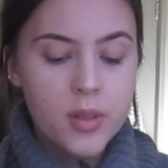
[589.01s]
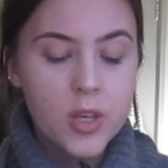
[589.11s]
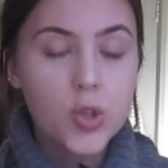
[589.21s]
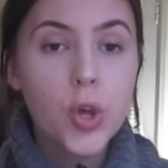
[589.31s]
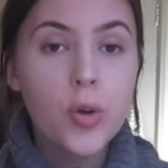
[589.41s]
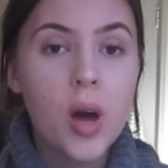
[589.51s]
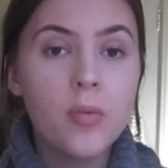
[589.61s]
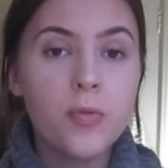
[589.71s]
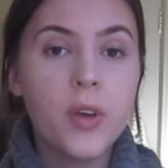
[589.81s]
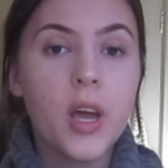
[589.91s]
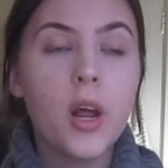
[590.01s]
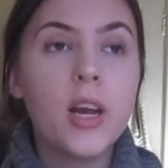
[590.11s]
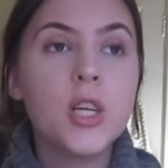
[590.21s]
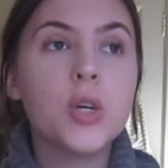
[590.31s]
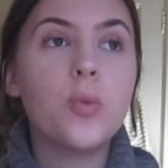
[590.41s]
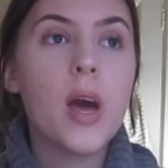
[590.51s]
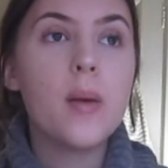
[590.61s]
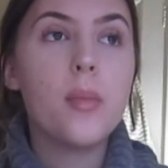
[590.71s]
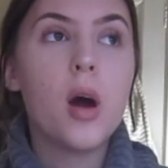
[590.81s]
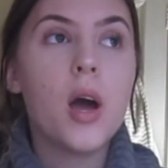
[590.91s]
they're so comfy and I literally wear
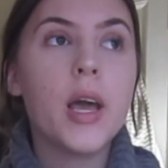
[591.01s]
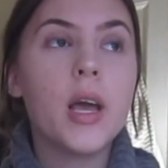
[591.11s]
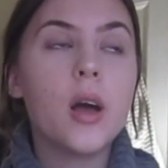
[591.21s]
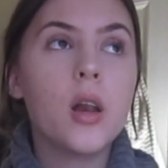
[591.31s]
my